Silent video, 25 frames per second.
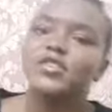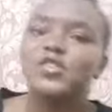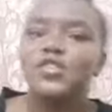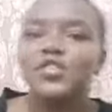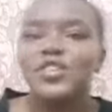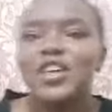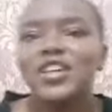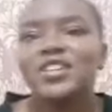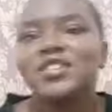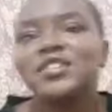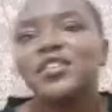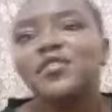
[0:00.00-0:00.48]

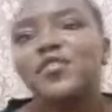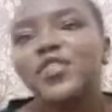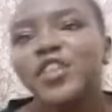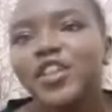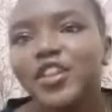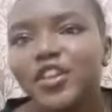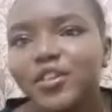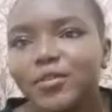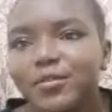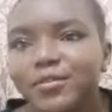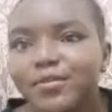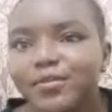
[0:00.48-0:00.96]
that's the
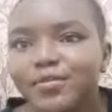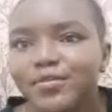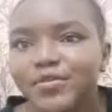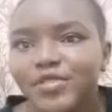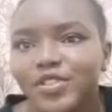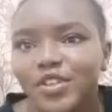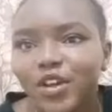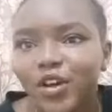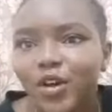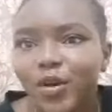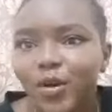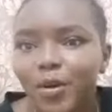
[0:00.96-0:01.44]
video
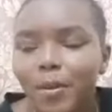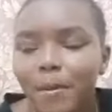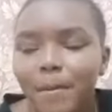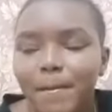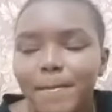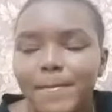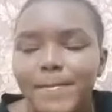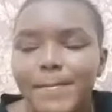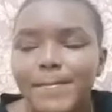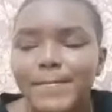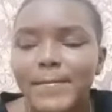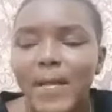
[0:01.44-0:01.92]
so
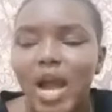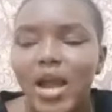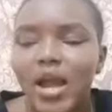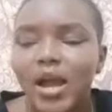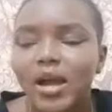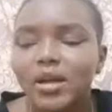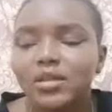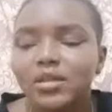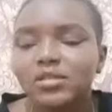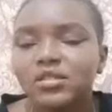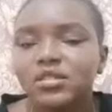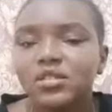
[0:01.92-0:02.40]

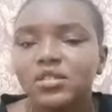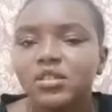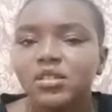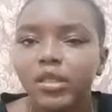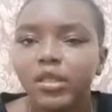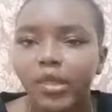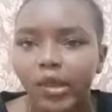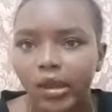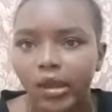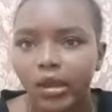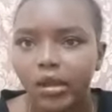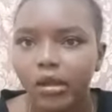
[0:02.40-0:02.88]
until
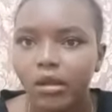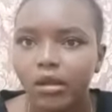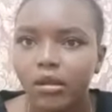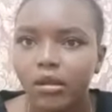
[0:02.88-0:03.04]
then